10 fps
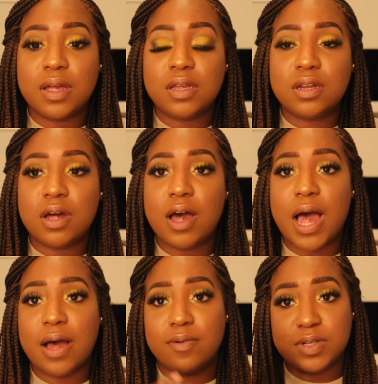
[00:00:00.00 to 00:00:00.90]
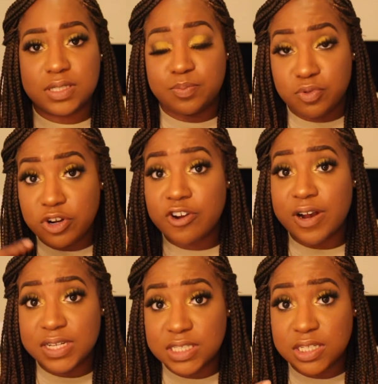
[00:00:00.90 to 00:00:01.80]
you know, I was
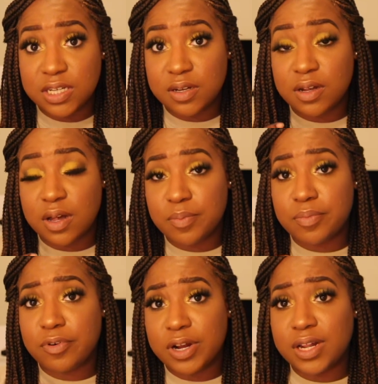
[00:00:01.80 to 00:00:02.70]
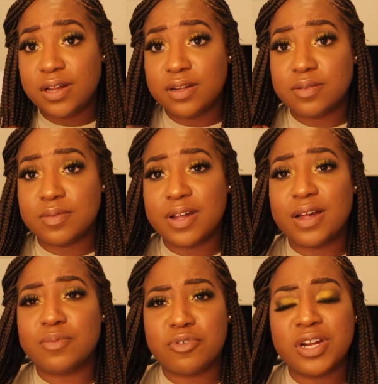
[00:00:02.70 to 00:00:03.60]
progressing pretty
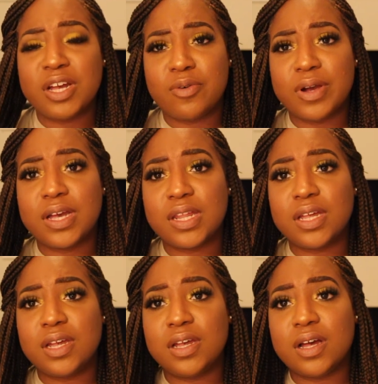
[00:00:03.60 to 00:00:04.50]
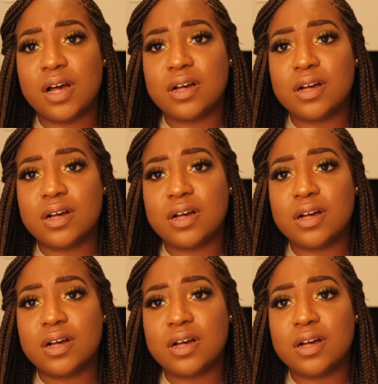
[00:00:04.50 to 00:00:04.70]
quickly.